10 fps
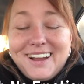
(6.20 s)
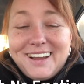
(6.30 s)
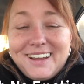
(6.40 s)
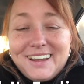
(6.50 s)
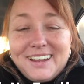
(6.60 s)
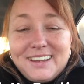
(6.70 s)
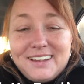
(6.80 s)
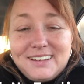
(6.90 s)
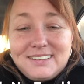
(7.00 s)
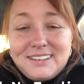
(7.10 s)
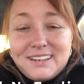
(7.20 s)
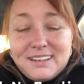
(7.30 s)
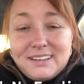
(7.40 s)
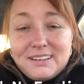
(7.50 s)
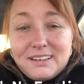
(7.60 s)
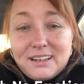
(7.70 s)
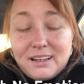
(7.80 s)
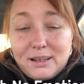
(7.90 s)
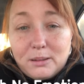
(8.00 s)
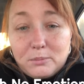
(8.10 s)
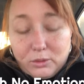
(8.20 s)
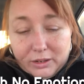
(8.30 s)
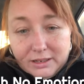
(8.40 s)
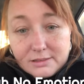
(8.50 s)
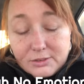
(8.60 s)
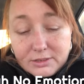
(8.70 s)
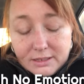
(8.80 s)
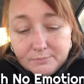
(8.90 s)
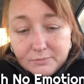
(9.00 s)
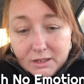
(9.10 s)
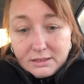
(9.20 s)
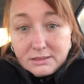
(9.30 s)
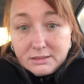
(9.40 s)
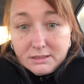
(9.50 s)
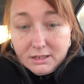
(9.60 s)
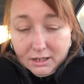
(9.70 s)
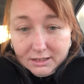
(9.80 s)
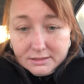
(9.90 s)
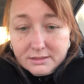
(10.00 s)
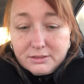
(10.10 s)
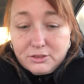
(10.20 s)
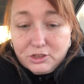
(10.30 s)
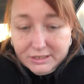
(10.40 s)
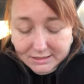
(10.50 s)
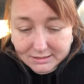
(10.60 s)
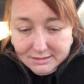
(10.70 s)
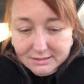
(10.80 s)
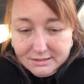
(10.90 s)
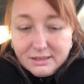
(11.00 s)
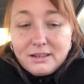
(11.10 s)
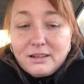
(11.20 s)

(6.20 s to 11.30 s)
I did great yesterday. I did not cheat,